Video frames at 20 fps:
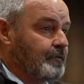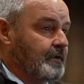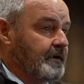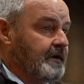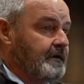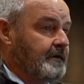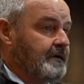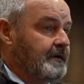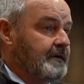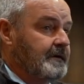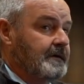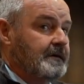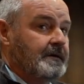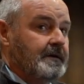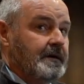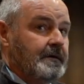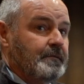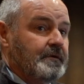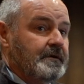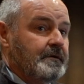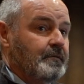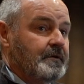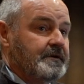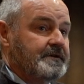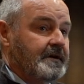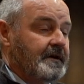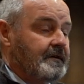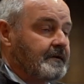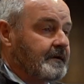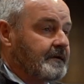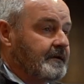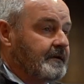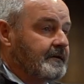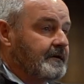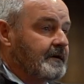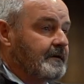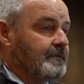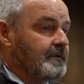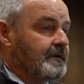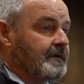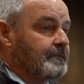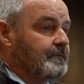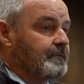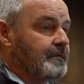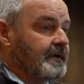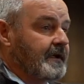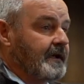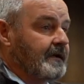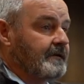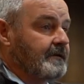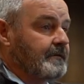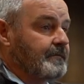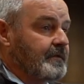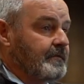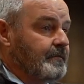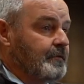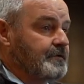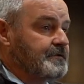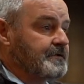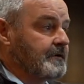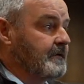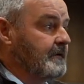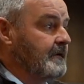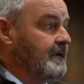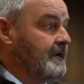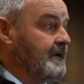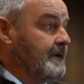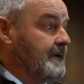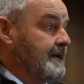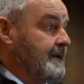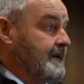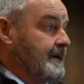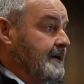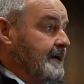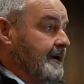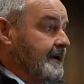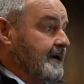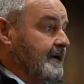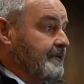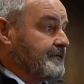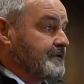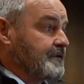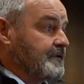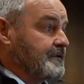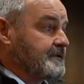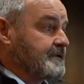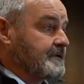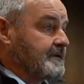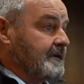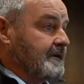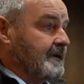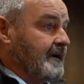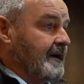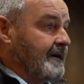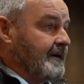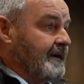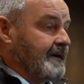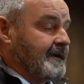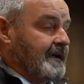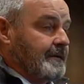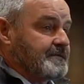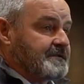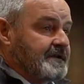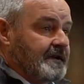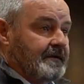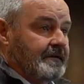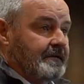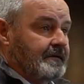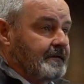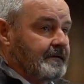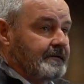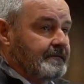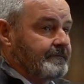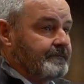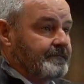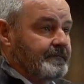way. And we certainly did that by getting the promotion. It gives us, I keep saying that